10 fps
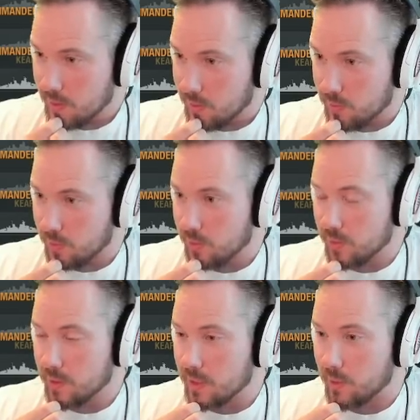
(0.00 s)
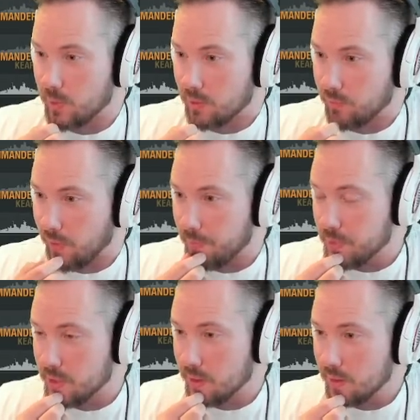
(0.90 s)
you're gonna take what,
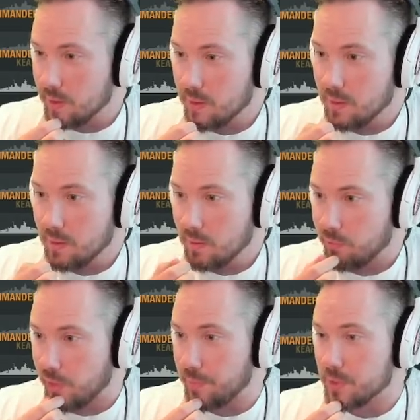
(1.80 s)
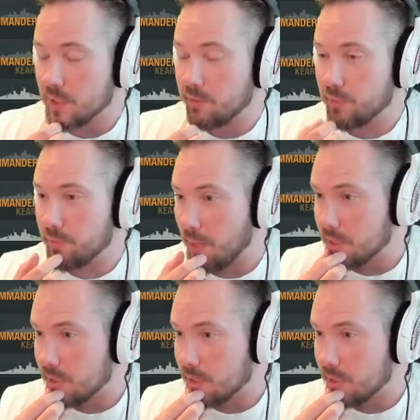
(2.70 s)
5%? 5% of your max